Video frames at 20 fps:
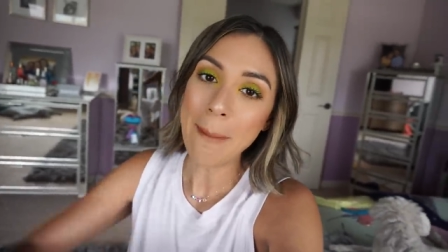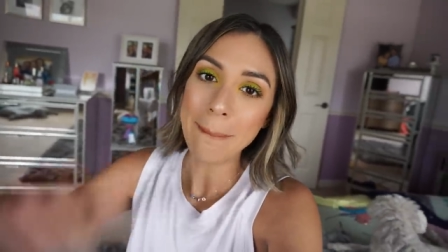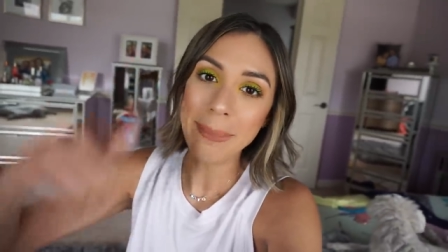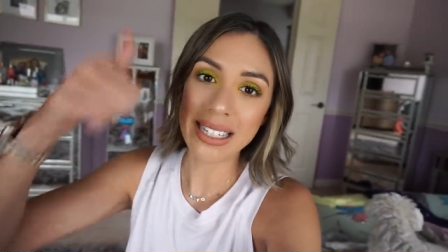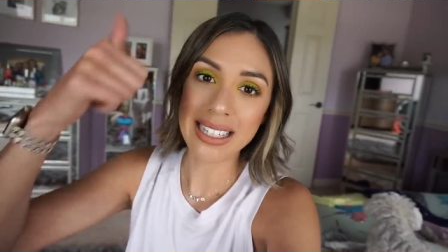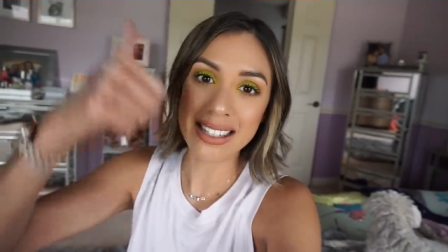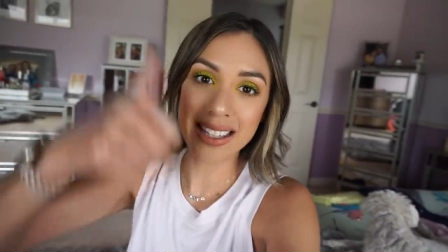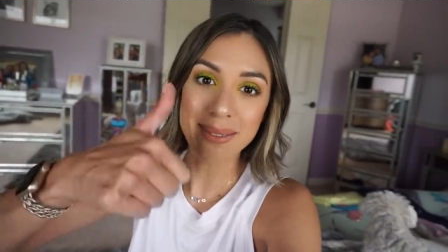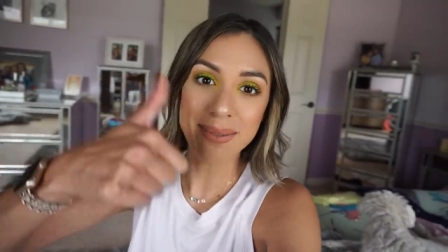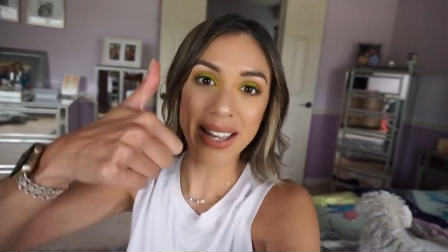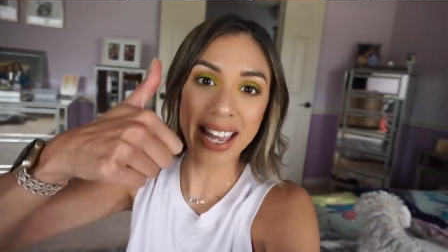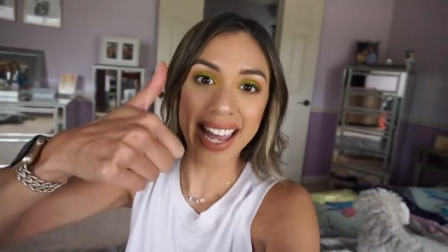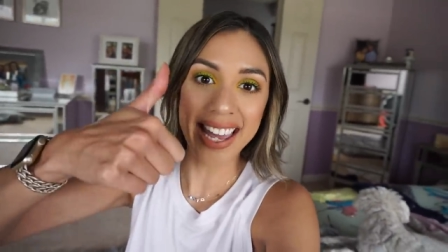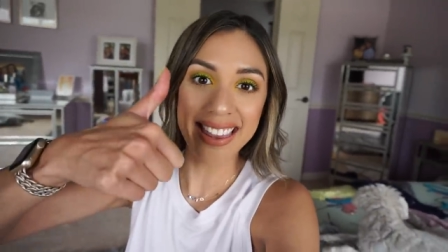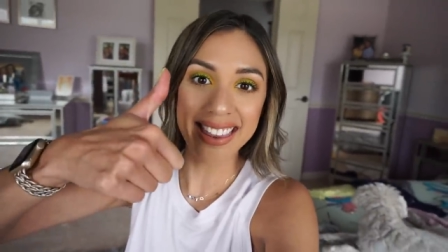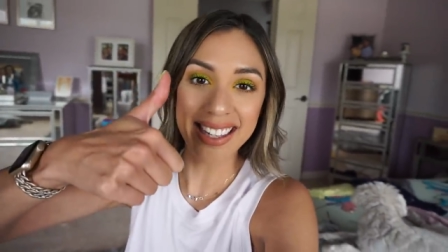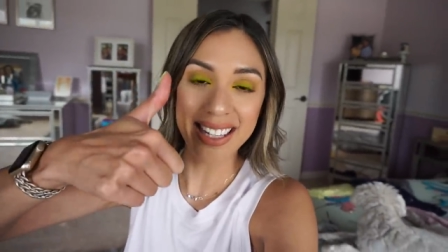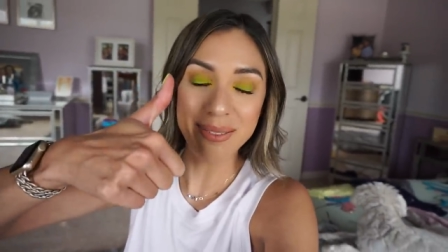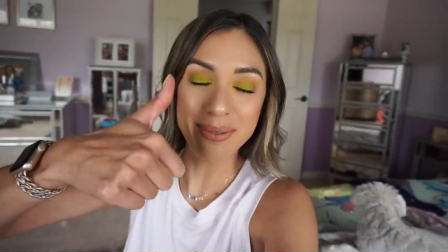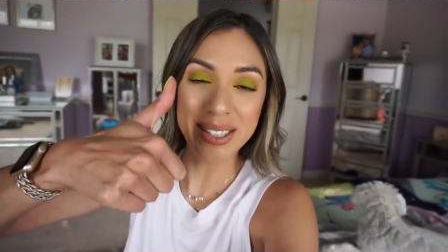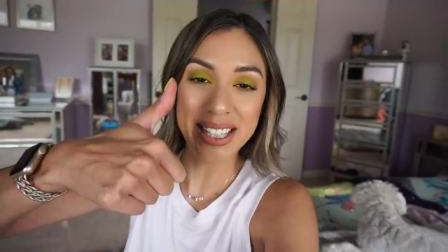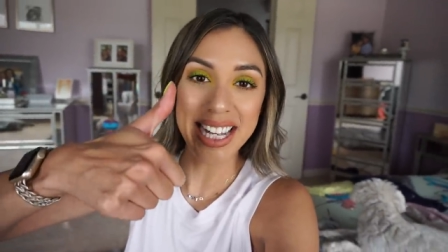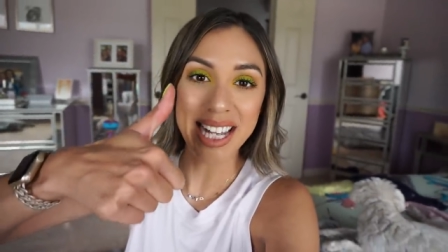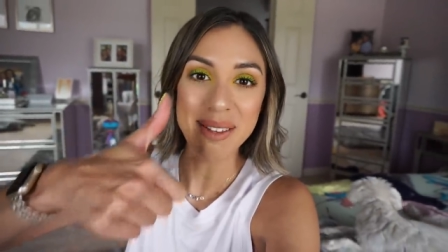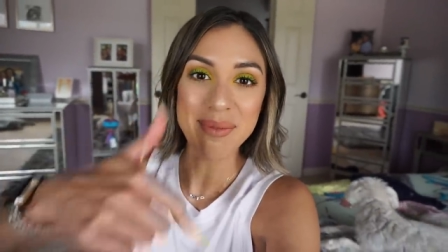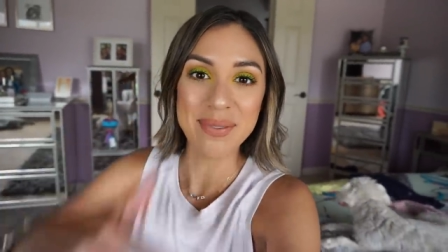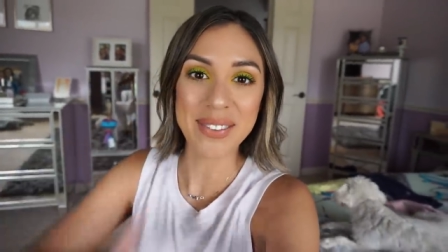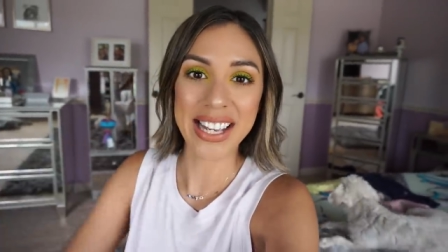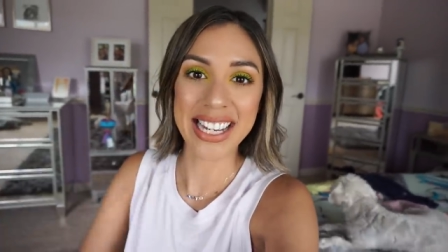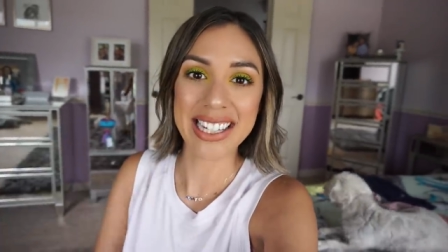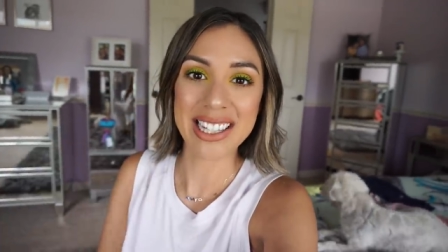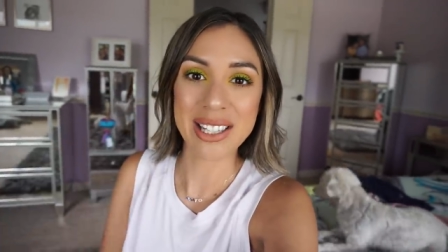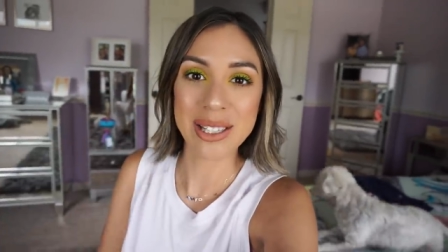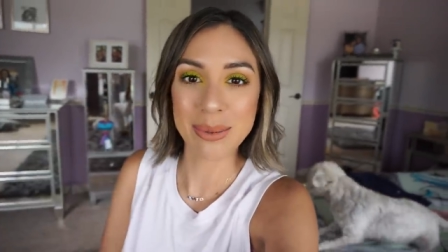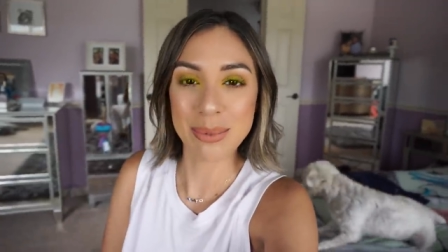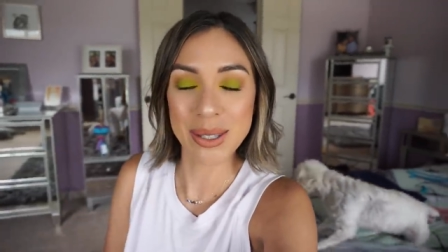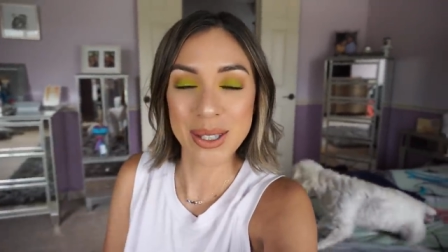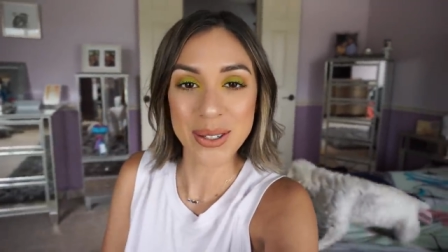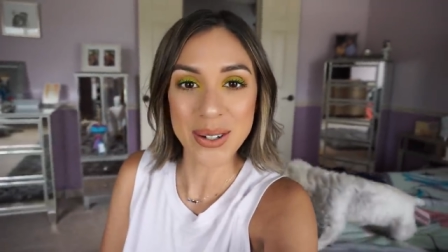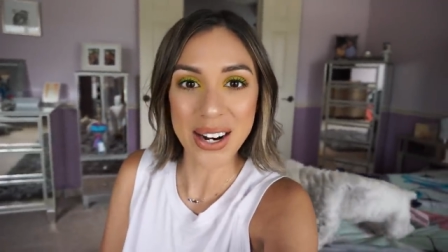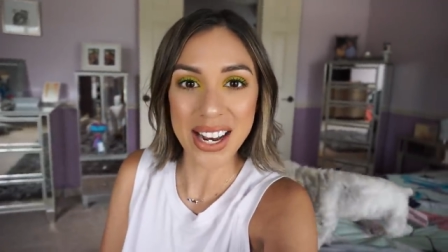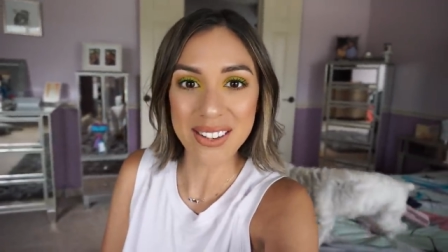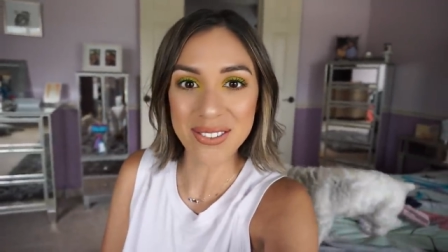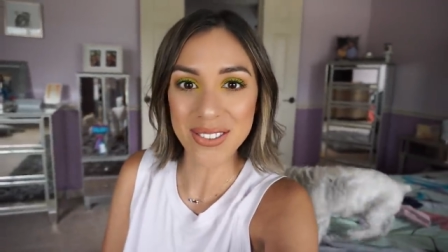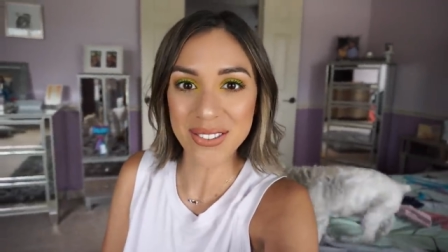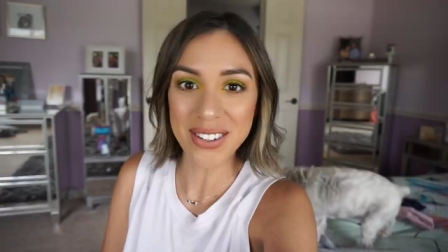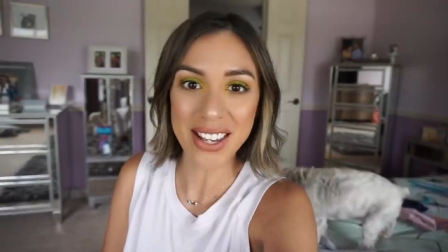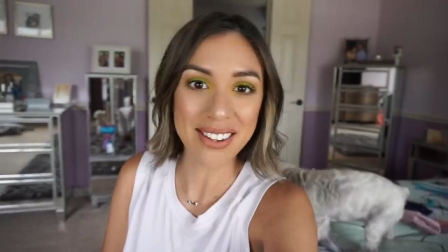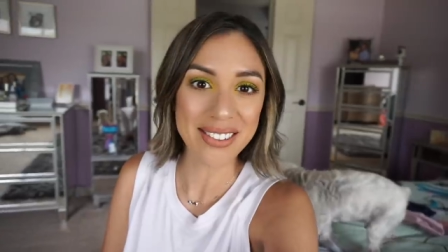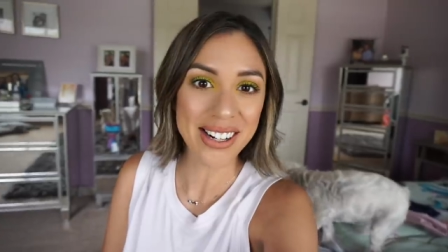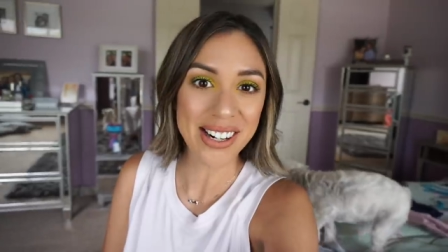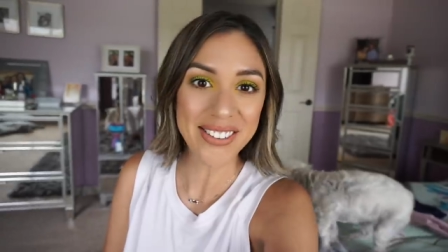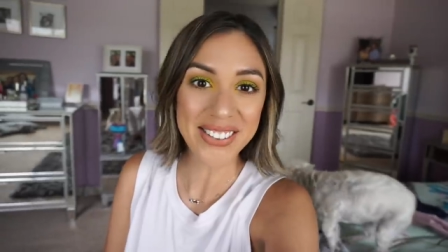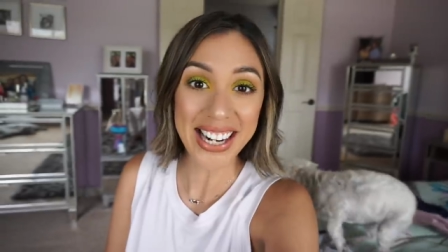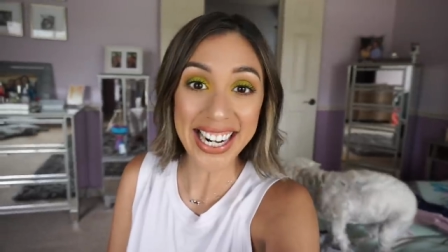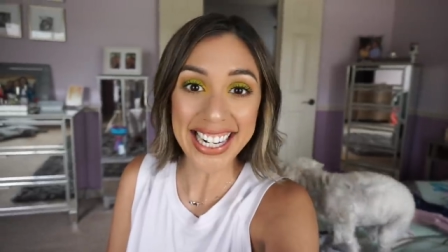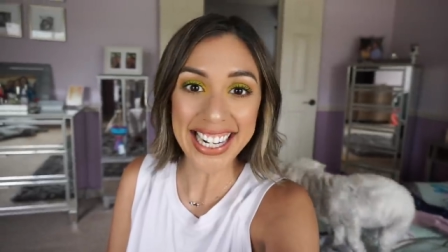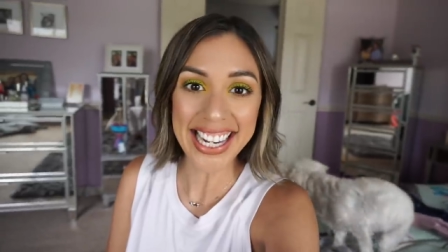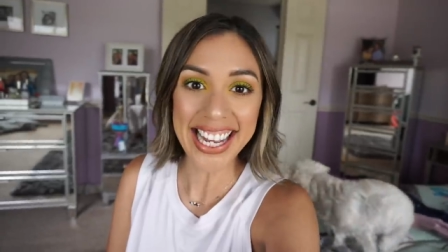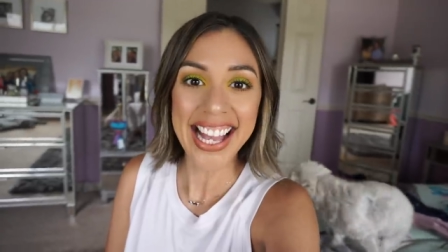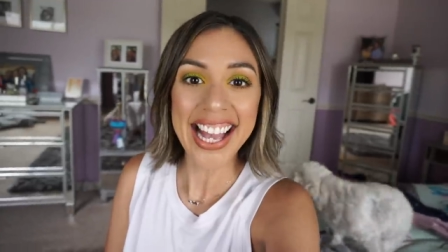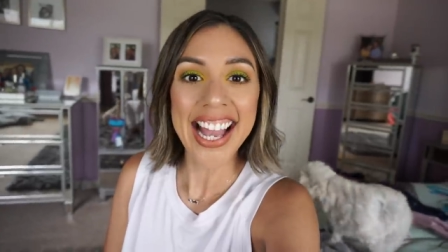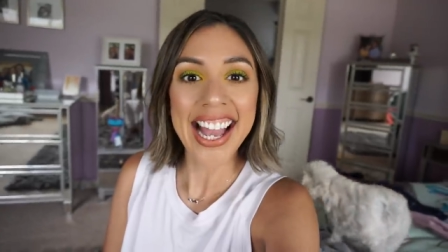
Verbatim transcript: please give me a thumbs up and subscribe if you haven't already.